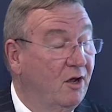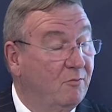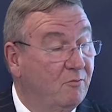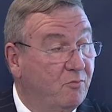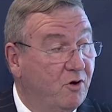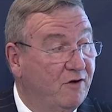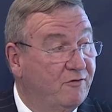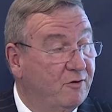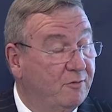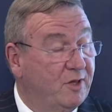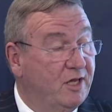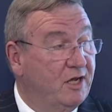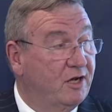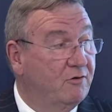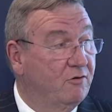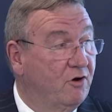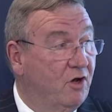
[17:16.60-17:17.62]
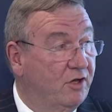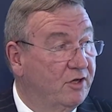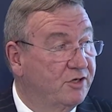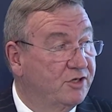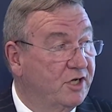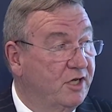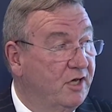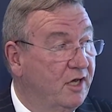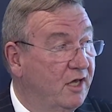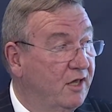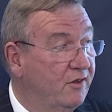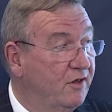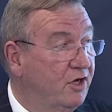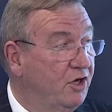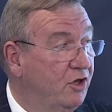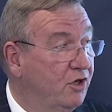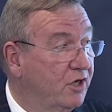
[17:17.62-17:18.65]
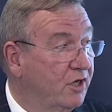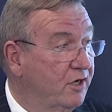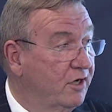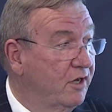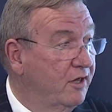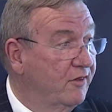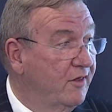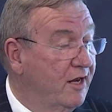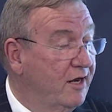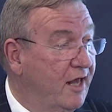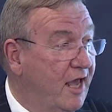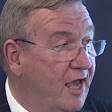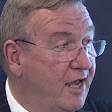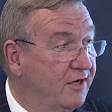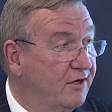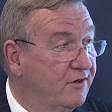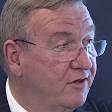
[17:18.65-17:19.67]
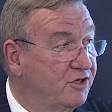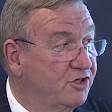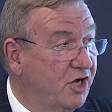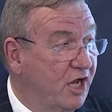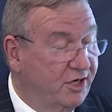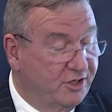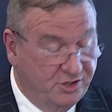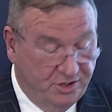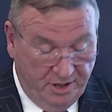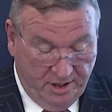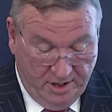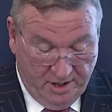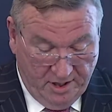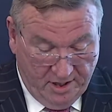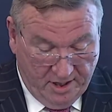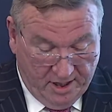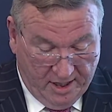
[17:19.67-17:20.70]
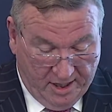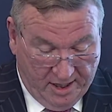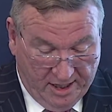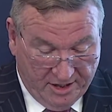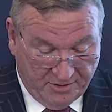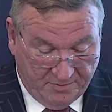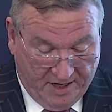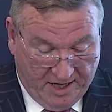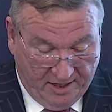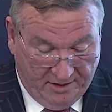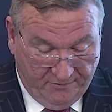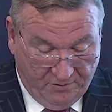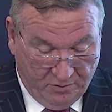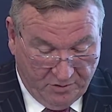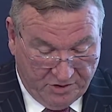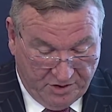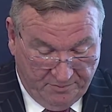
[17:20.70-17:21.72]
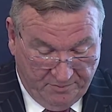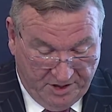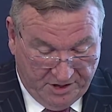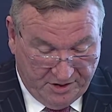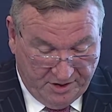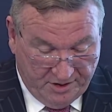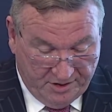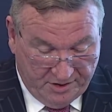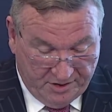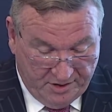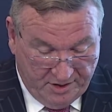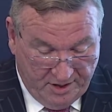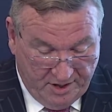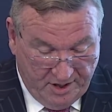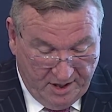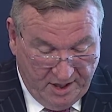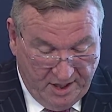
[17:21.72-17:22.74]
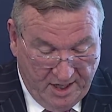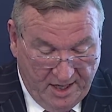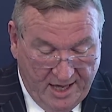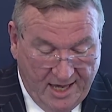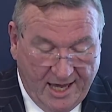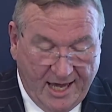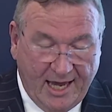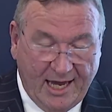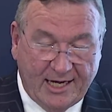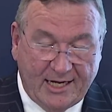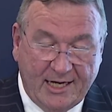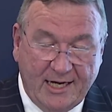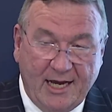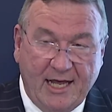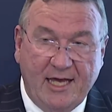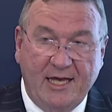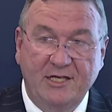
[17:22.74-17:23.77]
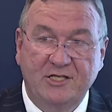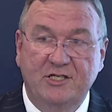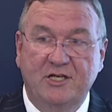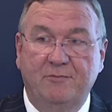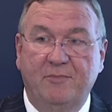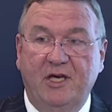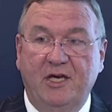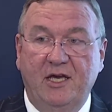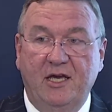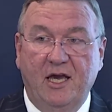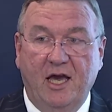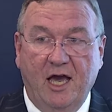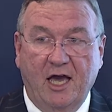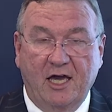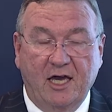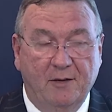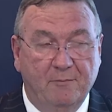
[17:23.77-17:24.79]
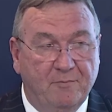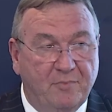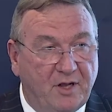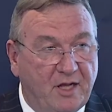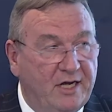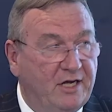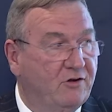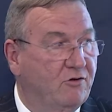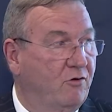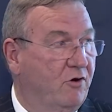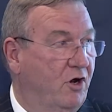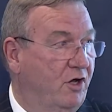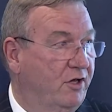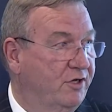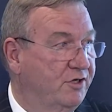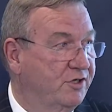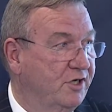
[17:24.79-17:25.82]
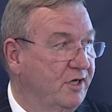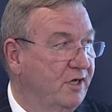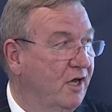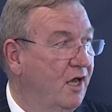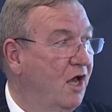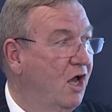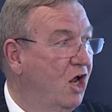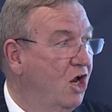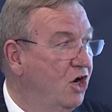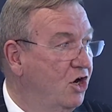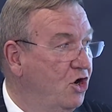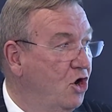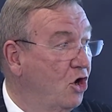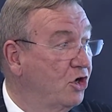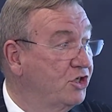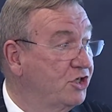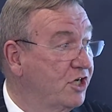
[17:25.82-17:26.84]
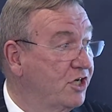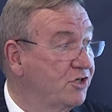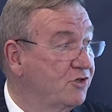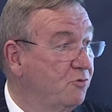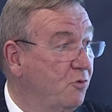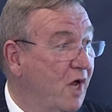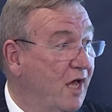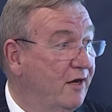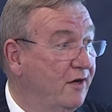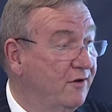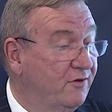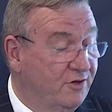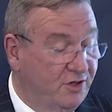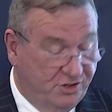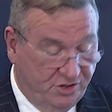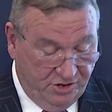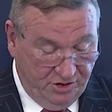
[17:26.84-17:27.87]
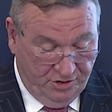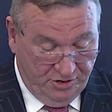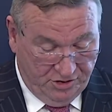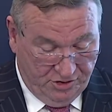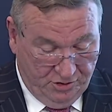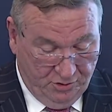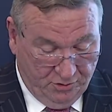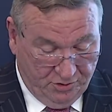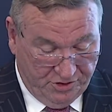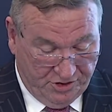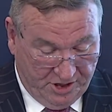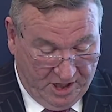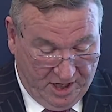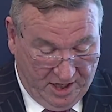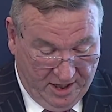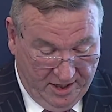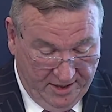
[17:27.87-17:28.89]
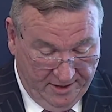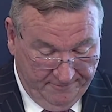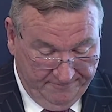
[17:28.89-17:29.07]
preferably a chronology that you can then hand to the judge as part of your submissions. It needs to be a complete chronology, not just one that suits your side.